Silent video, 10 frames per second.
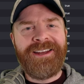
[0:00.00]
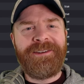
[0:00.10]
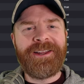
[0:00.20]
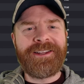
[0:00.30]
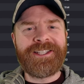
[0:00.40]

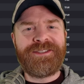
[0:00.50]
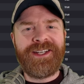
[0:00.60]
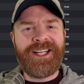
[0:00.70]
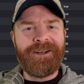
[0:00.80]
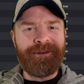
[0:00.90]
If you like this
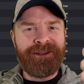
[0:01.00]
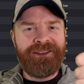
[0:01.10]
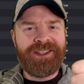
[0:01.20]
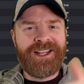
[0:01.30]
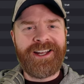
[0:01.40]
video,
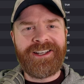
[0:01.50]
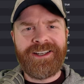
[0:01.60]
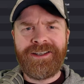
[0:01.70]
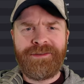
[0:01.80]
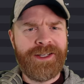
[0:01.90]
leave a like.
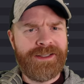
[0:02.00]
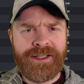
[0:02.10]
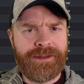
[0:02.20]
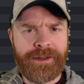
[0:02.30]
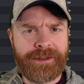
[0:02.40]
If you
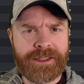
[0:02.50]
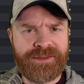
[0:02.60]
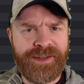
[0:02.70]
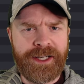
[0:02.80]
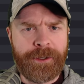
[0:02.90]
didn't like
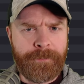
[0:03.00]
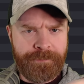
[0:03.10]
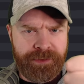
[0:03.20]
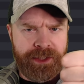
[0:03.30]
this video,